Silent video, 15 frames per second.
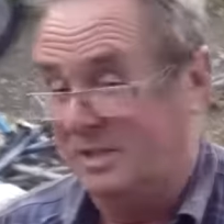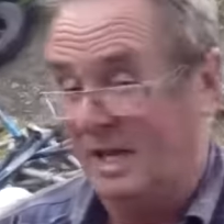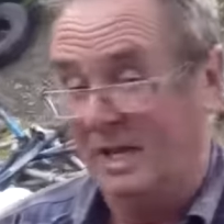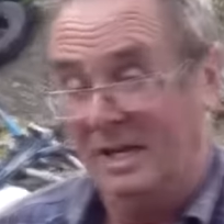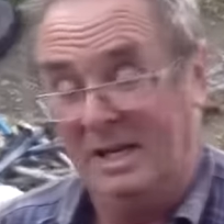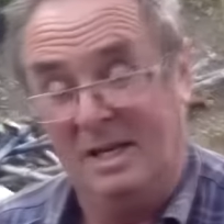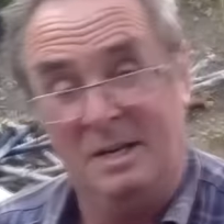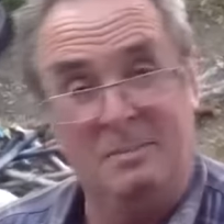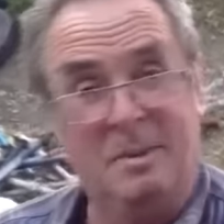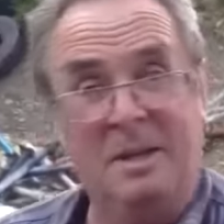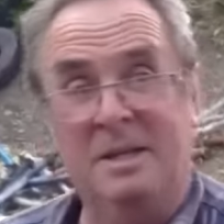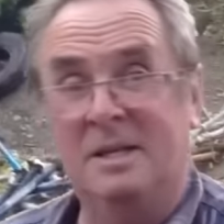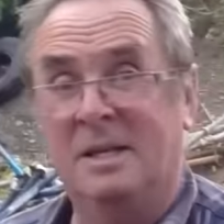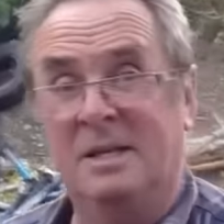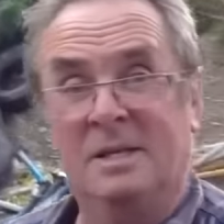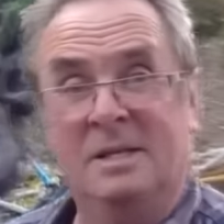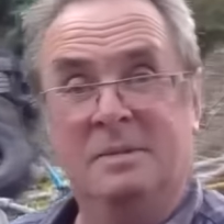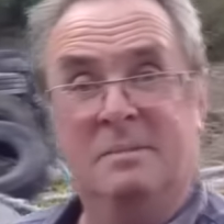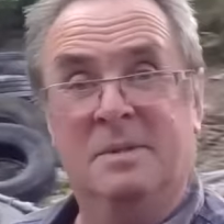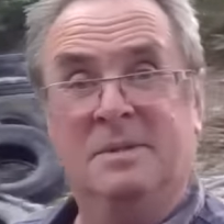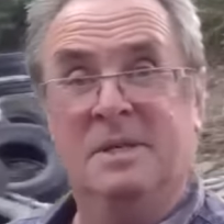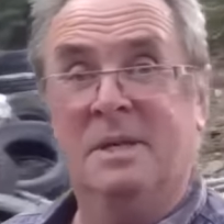least technically, building
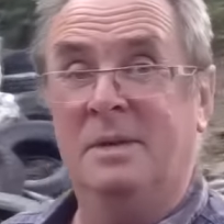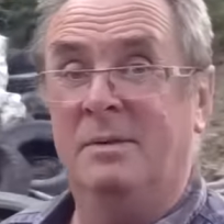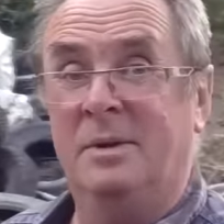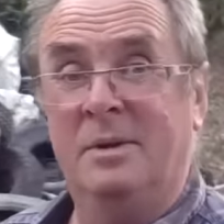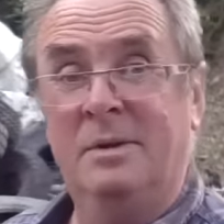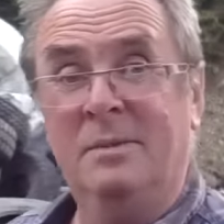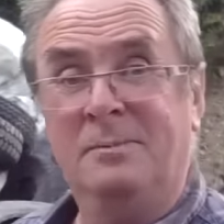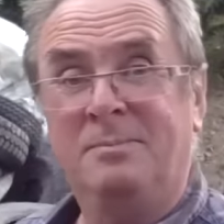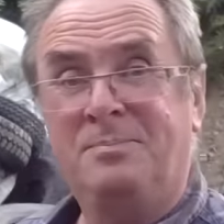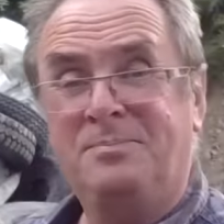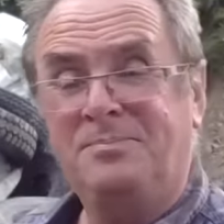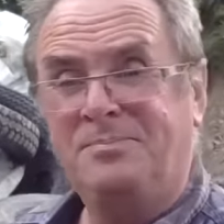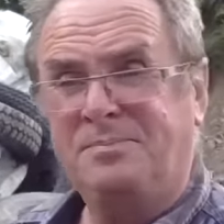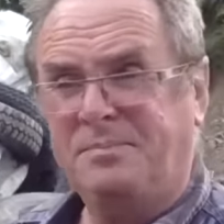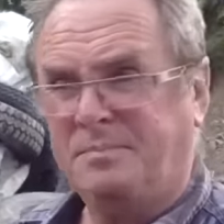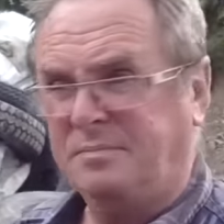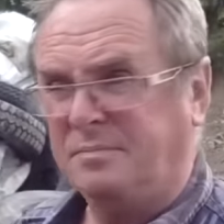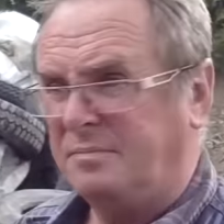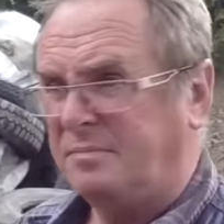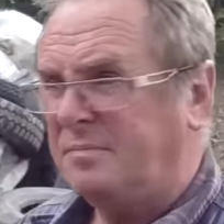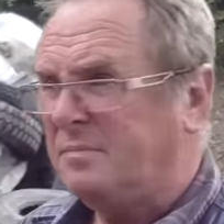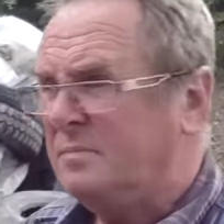material.
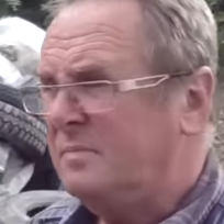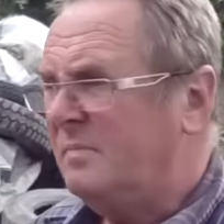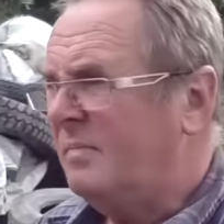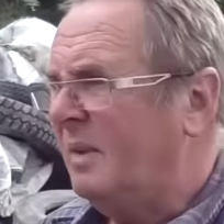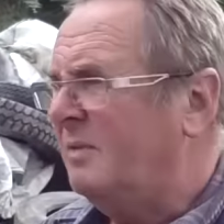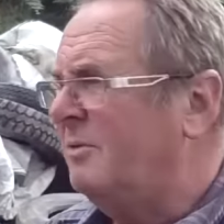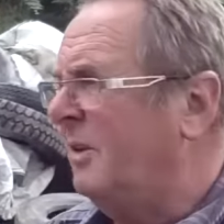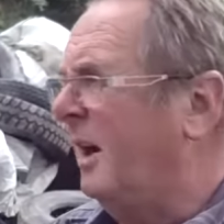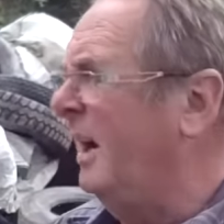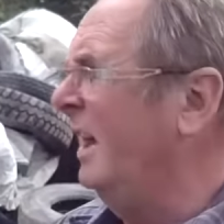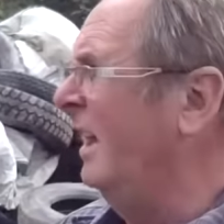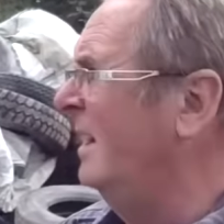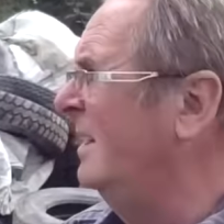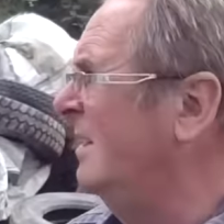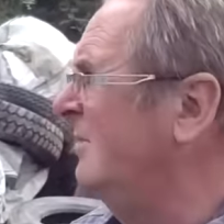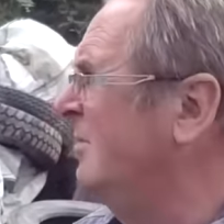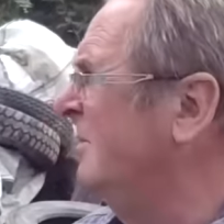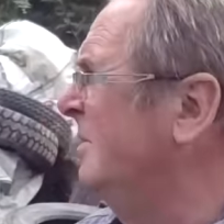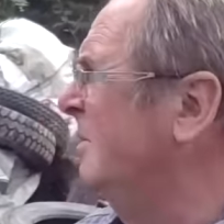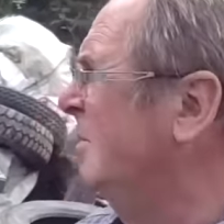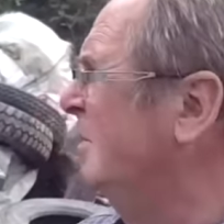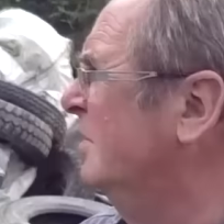Fire lighting
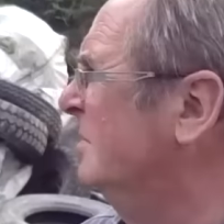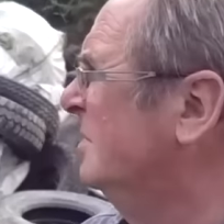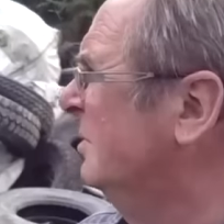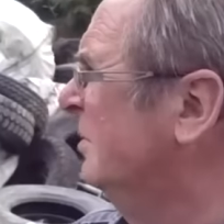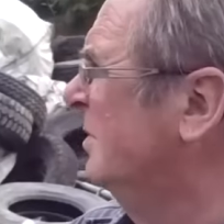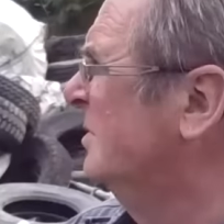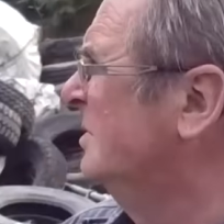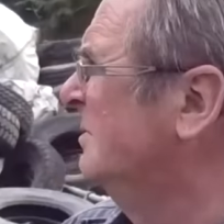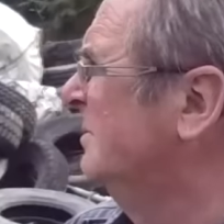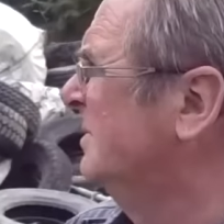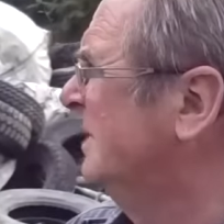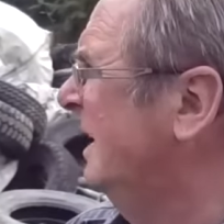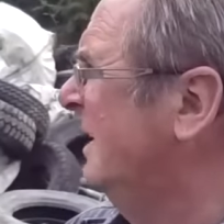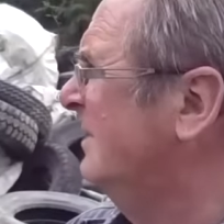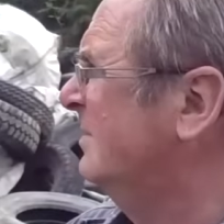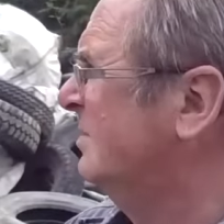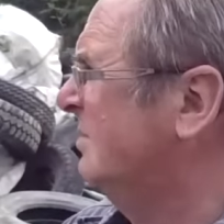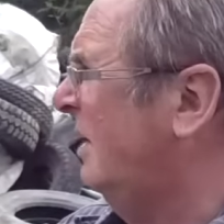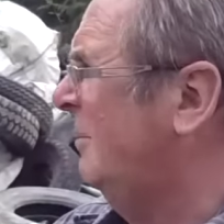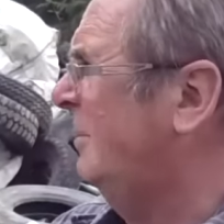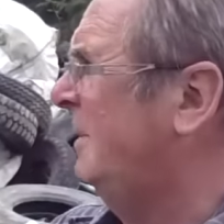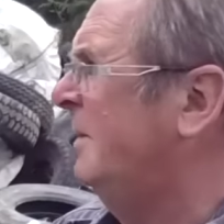from the woods themselves,
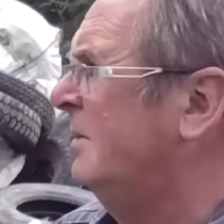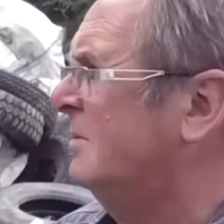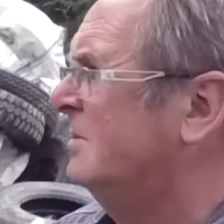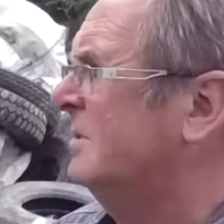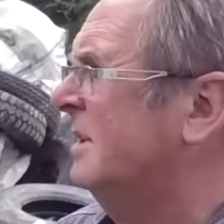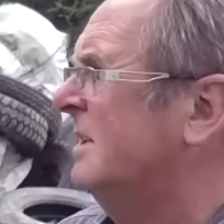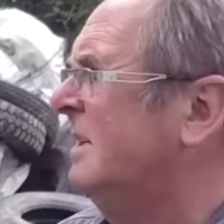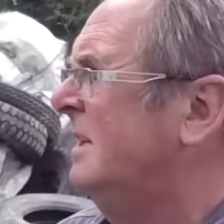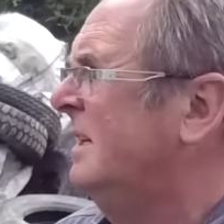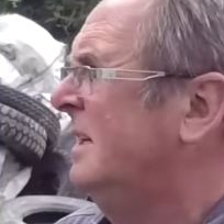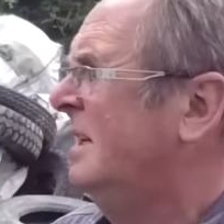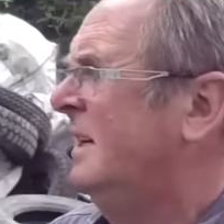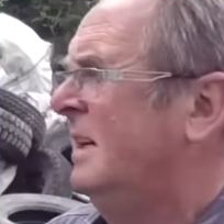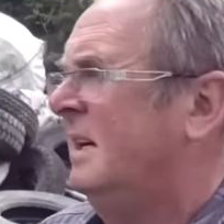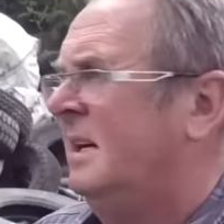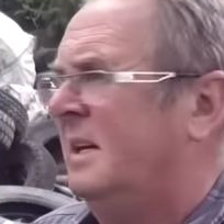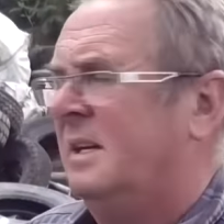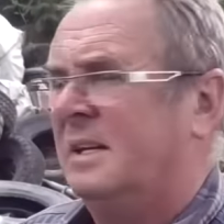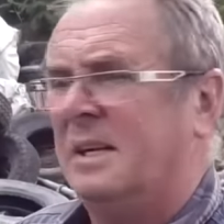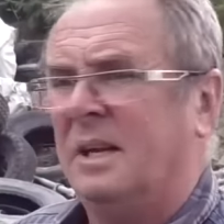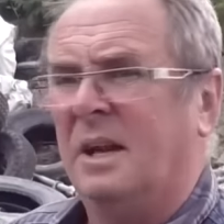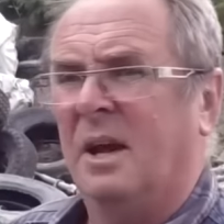trapping, hunting,
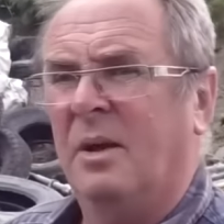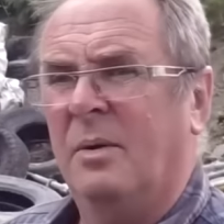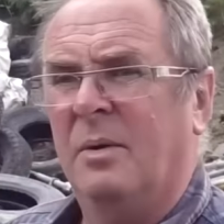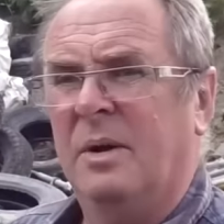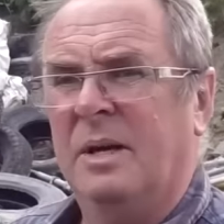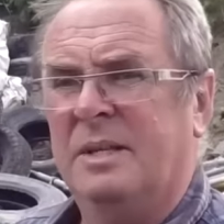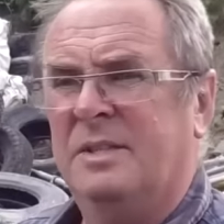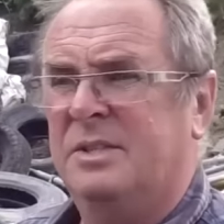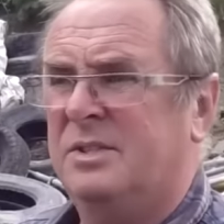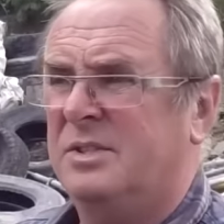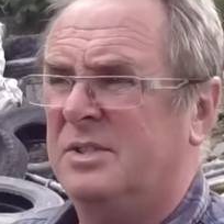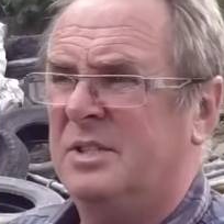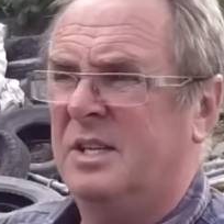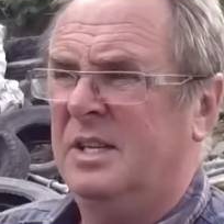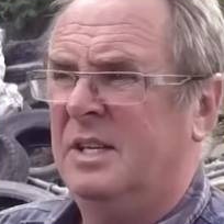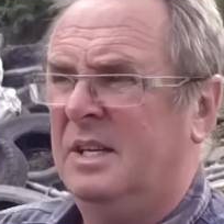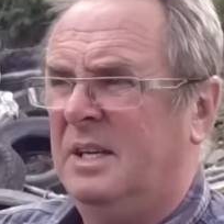you know, it's...